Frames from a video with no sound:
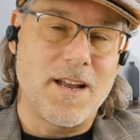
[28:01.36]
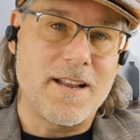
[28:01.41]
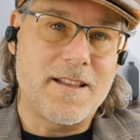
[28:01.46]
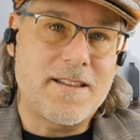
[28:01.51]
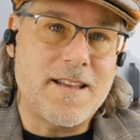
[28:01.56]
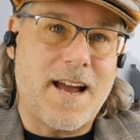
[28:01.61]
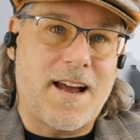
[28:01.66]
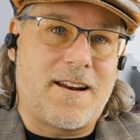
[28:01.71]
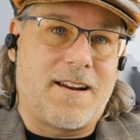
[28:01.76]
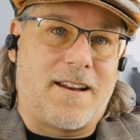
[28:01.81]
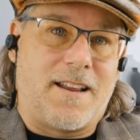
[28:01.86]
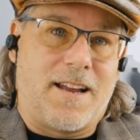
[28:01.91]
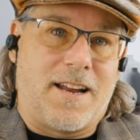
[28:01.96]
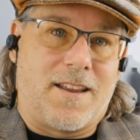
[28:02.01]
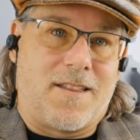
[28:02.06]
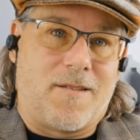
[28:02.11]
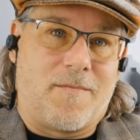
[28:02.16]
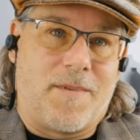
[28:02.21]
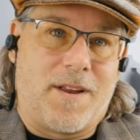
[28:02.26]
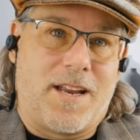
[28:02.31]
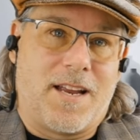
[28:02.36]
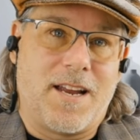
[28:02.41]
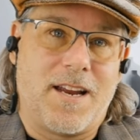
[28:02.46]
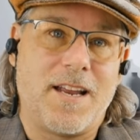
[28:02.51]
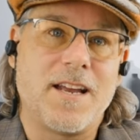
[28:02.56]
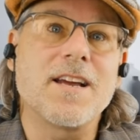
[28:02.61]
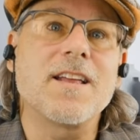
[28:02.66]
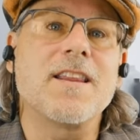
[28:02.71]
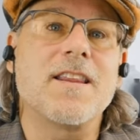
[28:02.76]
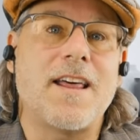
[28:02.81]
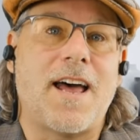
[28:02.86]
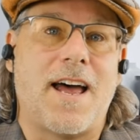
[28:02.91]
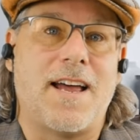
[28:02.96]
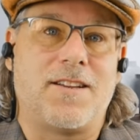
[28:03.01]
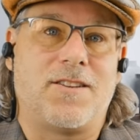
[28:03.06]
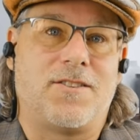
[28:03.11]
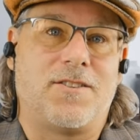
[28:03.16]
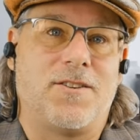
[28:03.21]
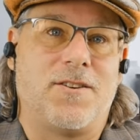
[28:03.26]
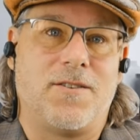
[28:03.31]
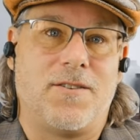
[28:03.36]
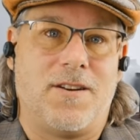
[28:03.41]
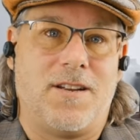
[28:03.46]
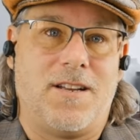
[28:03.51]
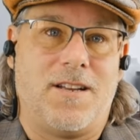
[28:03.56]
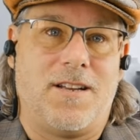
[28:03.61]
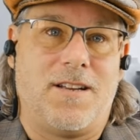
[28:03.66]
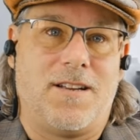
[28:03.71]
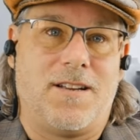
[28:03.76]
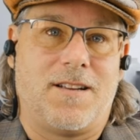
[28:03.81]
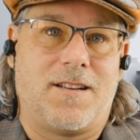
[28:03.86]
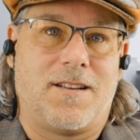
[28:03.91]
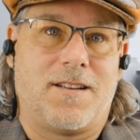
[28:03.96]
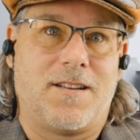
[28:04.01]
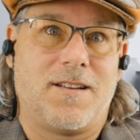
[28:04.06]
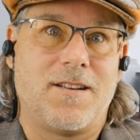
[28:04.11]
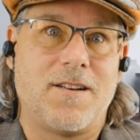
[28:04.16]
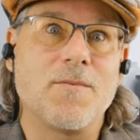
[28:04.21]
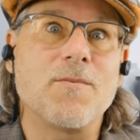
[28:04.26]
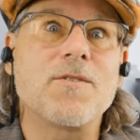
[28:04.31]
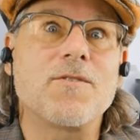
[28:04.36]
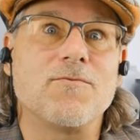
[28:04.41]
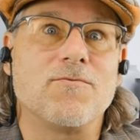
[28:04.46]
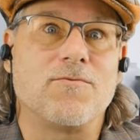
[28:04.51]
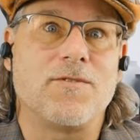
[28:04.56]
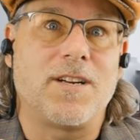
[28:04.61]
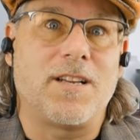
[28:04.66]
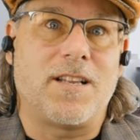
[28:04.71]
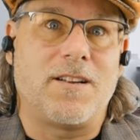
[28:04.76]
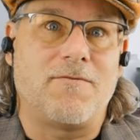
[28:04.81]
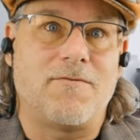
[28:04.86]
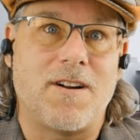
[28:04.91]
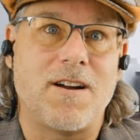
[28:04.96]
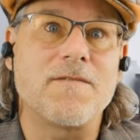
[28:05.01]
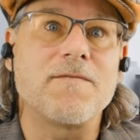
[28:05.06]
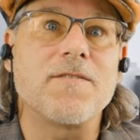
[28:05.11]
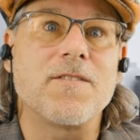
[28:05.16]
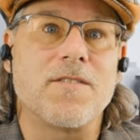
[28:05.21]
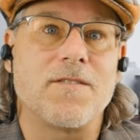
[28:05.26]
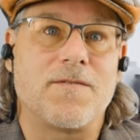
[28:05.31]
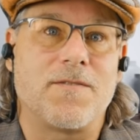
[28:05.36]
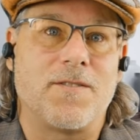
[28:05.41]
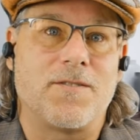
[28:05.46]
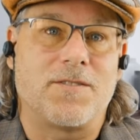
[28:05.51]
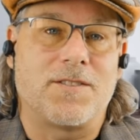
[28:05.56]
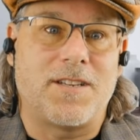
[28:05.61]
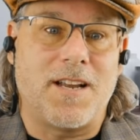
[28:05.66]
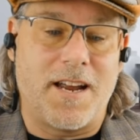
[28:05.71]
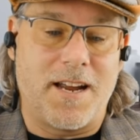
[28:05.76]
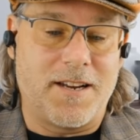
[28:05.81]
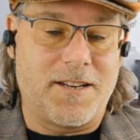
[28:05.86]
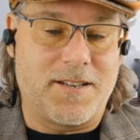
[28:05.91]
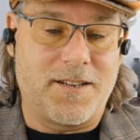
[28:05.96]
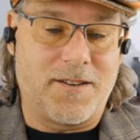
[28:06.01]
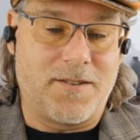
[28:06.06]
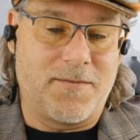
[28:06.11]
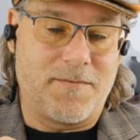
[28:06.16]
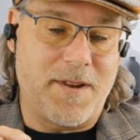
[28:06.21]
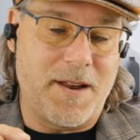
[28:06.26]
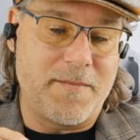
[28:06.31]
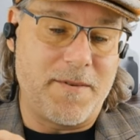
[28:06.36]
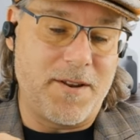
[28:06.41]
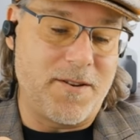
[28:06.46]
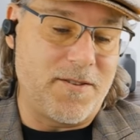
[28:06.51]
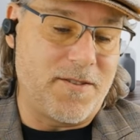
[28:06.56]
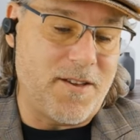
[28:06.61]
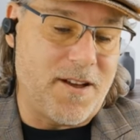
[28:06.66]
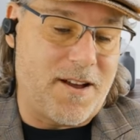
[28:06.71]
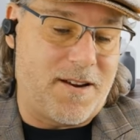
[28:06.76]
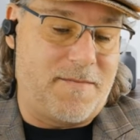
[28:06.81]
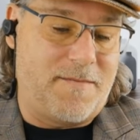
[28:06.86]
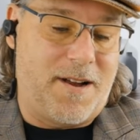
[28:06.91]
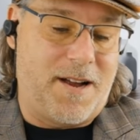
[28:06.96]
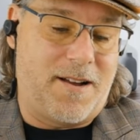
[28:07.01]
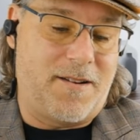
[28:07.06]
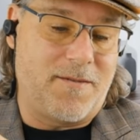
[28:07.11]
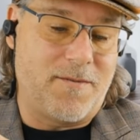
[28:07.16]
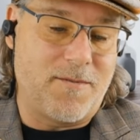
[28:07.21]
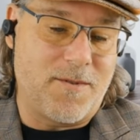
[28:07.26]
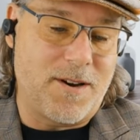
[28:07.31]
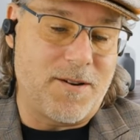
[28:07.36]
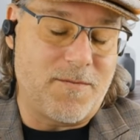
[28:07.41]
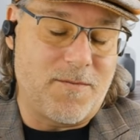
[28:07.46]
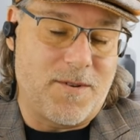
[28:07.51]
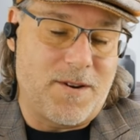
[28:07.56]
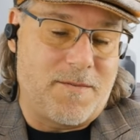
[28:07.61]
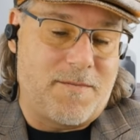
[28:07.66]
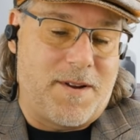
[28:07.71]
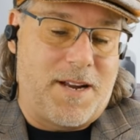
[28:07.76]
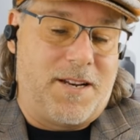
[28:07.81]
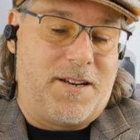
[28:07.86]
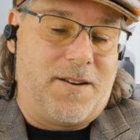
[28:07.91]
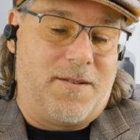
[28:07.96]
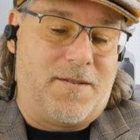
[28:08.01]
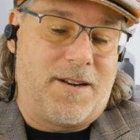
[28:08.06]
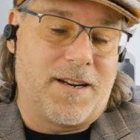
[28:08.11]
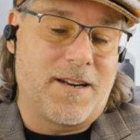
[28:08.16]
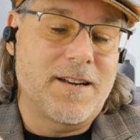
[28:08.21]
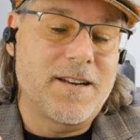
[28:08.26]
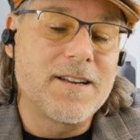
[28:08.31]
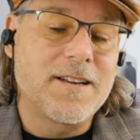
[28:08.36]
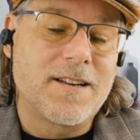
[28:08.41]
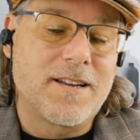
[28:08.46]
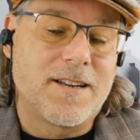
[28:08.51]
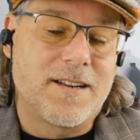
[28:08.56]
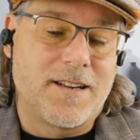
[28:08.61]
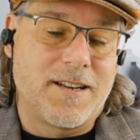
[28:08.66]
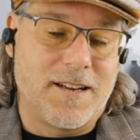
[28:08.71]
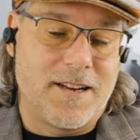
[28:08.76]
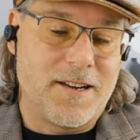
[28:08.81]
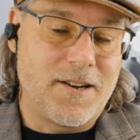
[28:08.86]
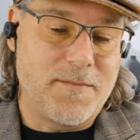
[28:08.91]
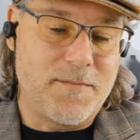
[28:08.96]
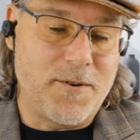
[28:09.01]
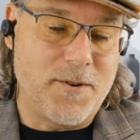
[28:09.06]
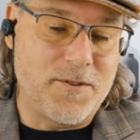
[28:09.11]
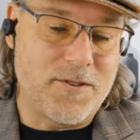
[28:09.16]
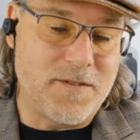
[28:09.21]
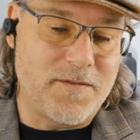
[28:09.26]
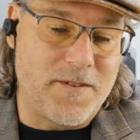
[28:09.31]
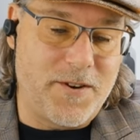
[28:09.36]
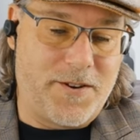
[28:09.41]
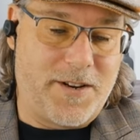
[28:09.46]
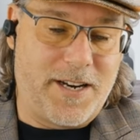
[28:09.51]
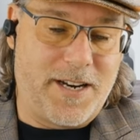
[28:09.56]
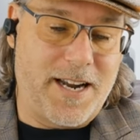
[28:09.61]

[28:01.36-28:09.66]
It sounded like in the beginning of that journey, it was really rough for the first day or two. Maybe you thought about what what am I doing, and you persevered.